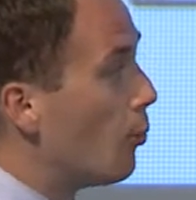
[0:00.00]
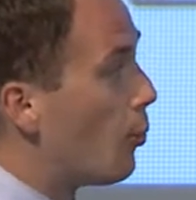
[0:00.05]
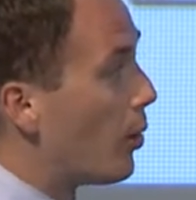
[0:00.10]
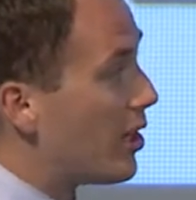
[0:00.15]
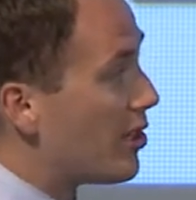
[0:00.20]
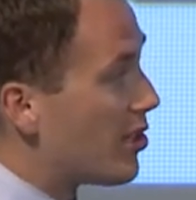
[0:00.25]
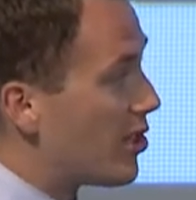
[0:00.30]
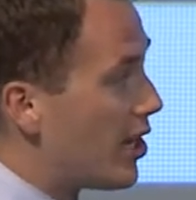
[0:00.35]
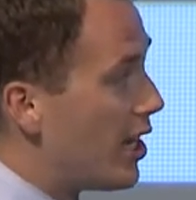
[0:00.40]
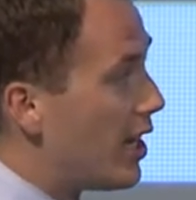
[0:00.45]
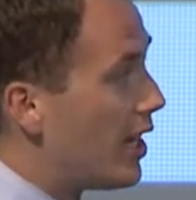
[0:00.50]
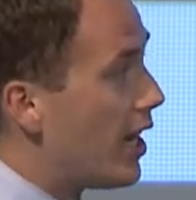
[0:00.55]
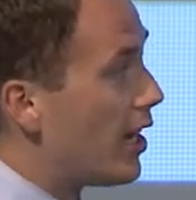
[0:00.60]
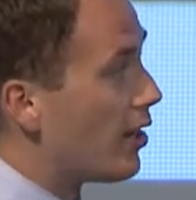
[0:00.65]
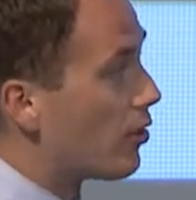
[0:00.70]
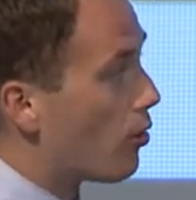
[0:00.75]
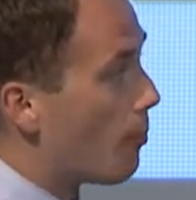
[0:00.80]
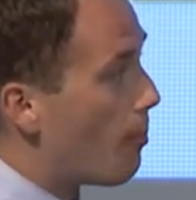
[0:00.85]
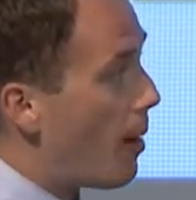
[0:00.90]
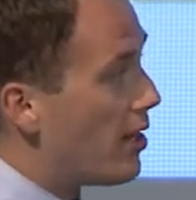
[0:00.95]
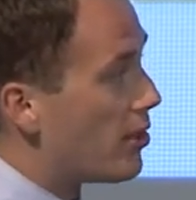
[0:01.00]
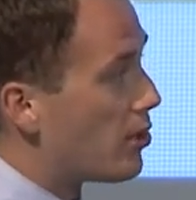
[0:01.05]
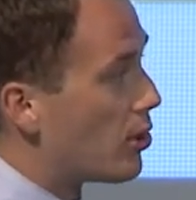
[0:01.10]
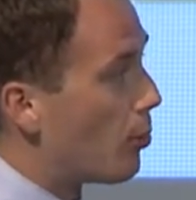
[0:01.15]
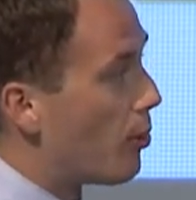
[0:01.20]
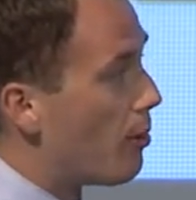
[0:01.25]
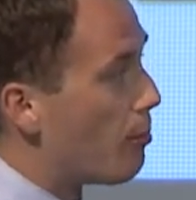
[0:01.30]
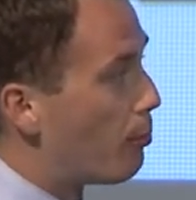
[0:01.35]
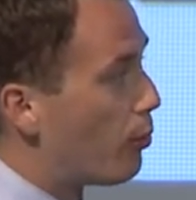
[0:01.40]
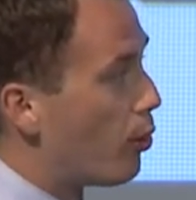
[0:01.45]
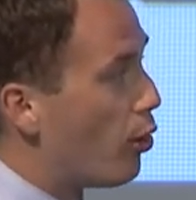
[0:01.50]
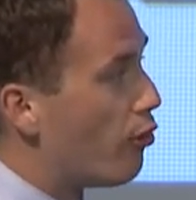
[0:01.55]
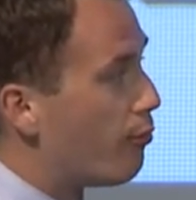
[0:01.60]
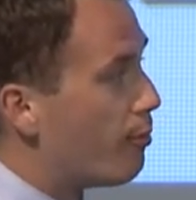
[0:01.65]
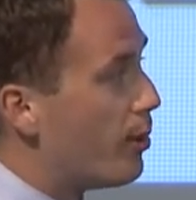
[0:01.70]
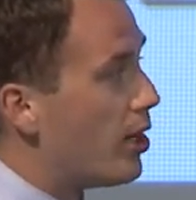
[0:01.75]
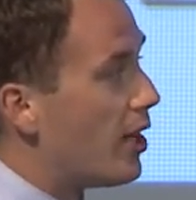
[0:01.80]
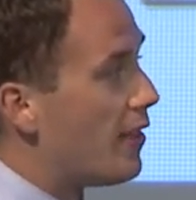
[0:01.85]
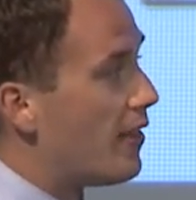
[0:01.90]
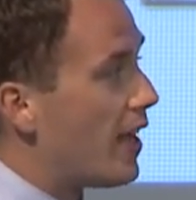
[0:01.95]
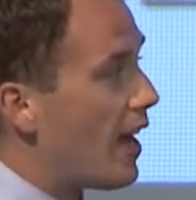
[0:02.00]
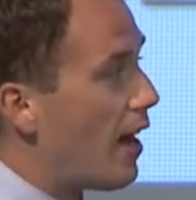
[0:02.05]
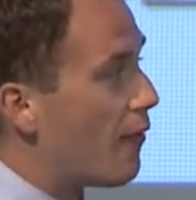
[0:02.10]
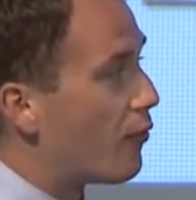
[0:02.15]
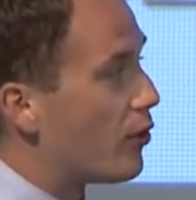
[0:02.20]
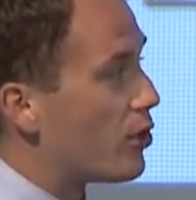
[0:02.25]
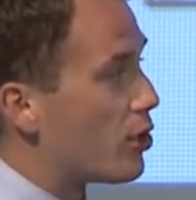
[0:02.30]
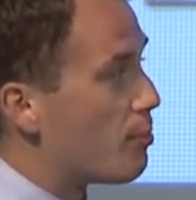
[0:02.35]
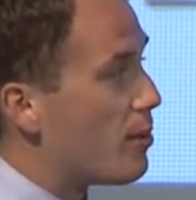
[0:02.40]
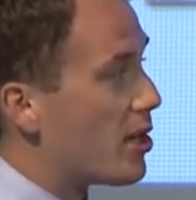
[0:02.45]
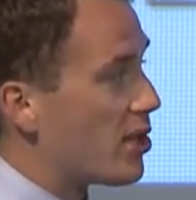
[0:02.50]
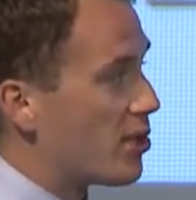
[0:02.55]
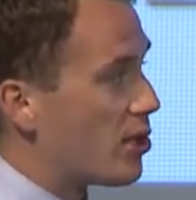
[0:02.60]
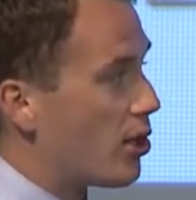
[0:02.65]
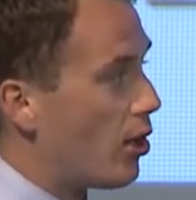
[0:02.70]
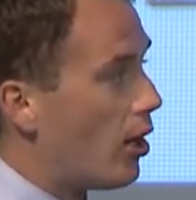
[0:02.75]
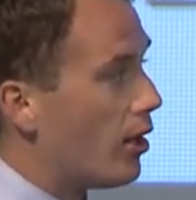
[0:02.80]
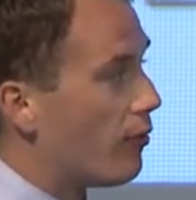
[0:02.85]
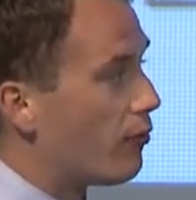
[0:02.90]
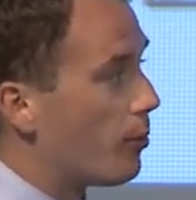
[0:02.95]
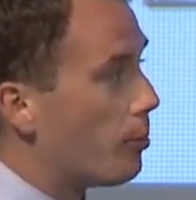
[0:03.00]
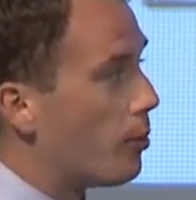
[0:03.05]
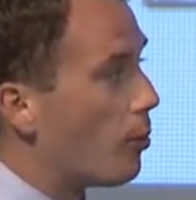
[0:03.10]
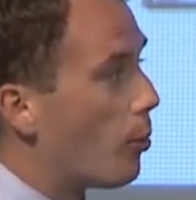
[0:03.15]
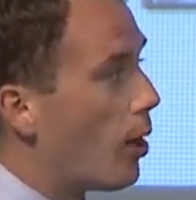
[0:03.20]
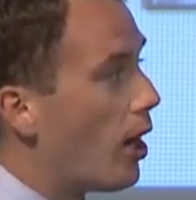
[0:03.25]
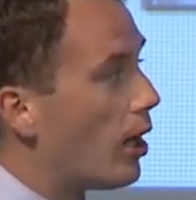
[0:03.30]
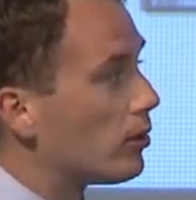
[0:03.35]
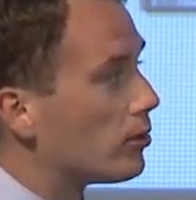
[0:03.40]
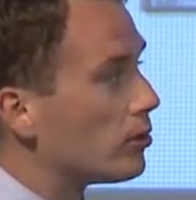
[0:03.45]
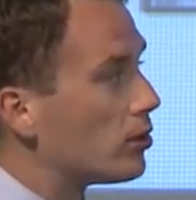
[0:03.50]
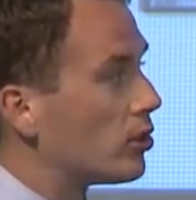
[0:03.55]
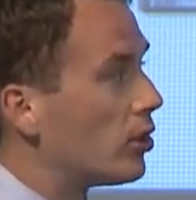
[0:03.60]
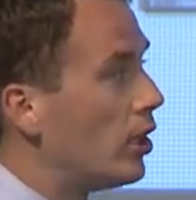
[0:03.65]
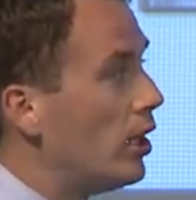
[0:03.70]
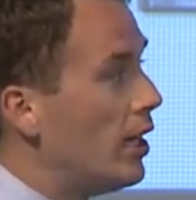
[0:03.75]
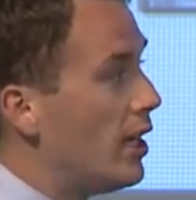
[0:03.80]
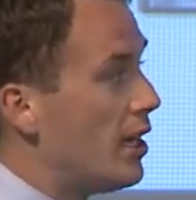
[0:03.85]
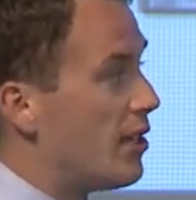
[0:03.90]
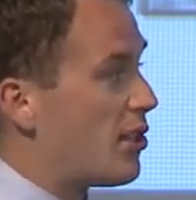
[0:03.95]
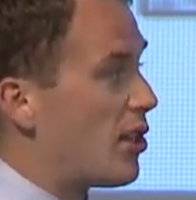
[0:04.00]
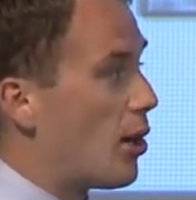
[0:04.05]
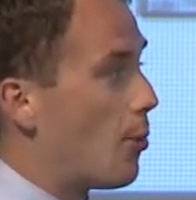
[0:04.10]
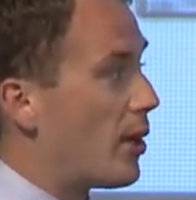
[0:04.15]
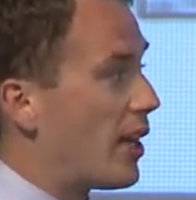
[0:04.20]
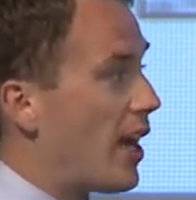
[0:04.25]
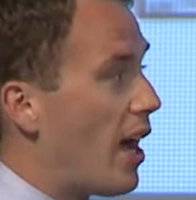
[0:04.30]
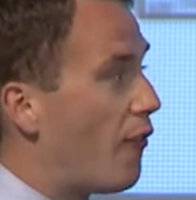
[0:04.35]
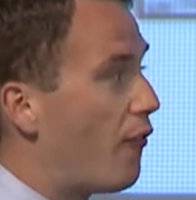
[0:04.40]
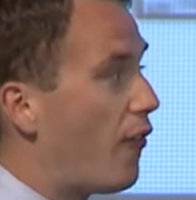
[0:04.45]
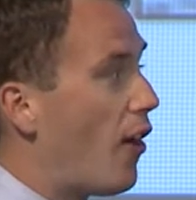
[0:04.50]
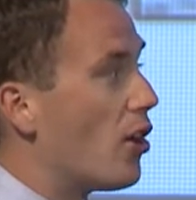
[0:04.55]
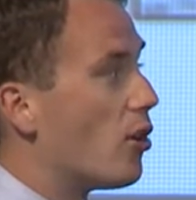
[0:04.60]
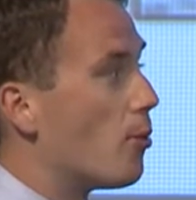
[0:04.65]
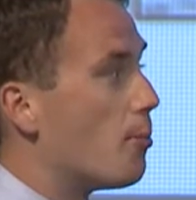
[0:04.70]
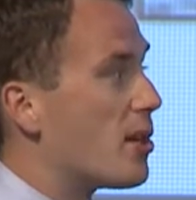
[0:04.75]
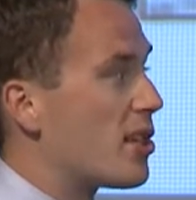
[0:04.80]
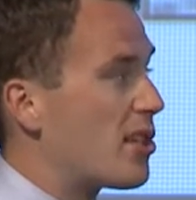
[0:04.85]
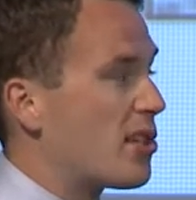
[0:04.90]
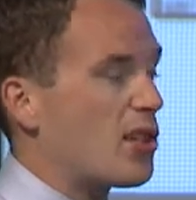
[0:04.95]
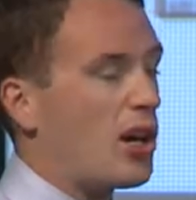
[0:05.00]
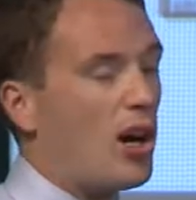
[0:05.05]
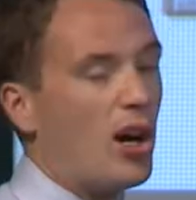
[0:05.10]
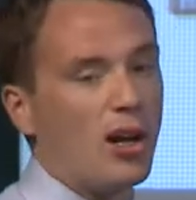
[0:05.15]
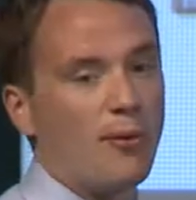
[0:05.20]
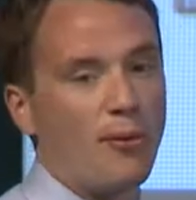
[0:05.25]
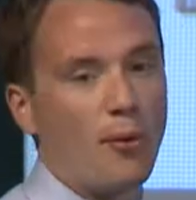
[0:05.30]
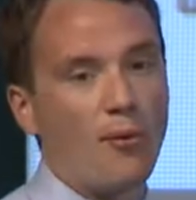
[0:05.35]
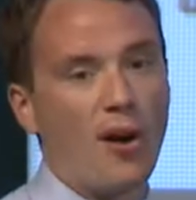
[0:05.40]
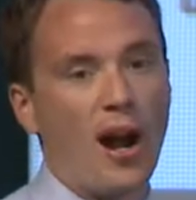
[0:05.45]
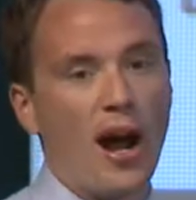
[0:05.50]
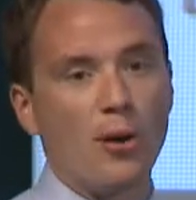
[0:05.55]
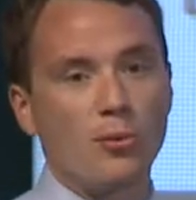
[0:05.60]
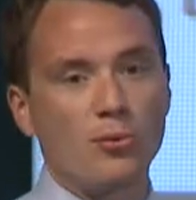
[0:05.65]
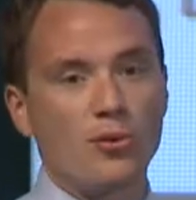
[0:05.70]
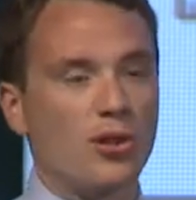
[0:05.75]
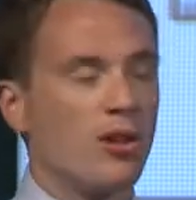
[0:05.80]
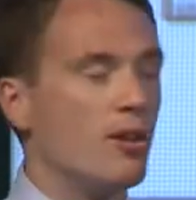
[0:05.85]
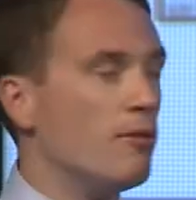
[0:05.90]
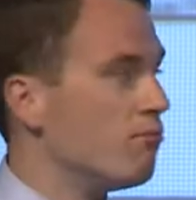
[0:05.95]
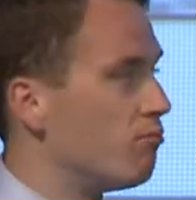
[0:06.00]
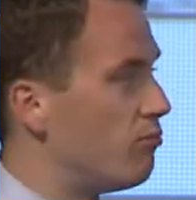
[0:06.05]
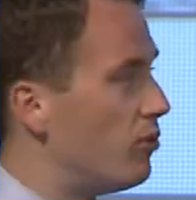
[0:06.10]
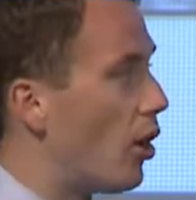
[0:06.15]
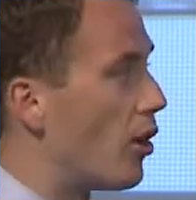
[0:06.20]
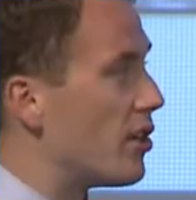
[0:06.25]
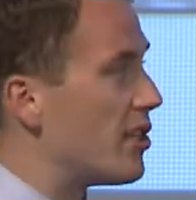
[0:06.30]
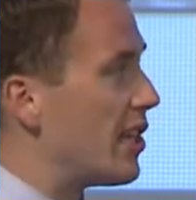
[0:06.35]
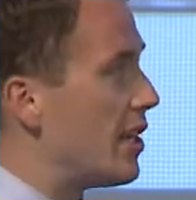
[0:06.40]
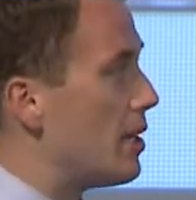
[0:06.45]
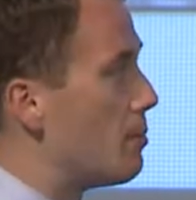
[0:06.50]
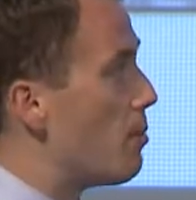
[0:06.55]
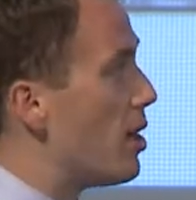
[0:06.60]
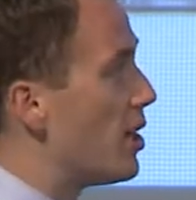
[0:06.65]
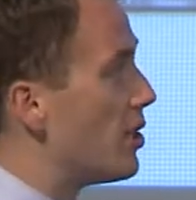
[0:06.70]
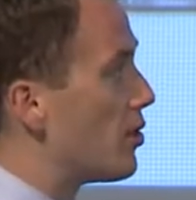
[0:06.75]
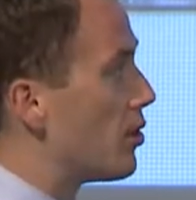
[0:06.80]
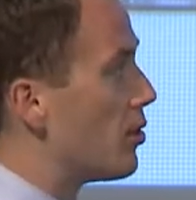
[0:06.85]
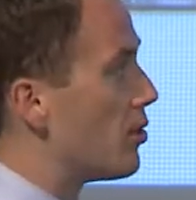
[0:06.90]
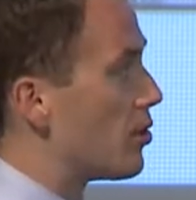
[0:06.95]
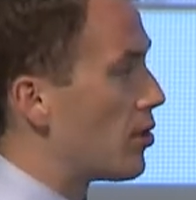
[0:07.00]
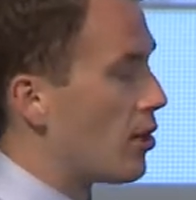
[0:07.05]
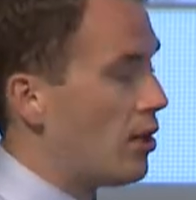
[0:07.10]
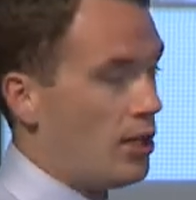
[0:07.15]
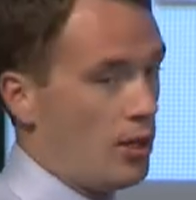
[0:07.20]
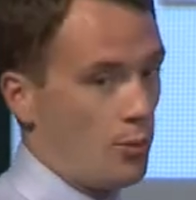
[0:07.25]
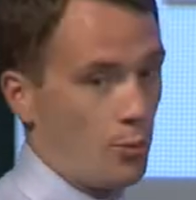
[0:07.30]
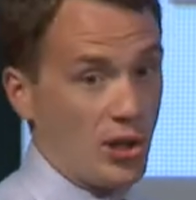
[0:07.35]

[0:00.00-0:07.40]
We can see incremental improvement in the average mist tie from the wells until we get a final mist tie of around 19 meters,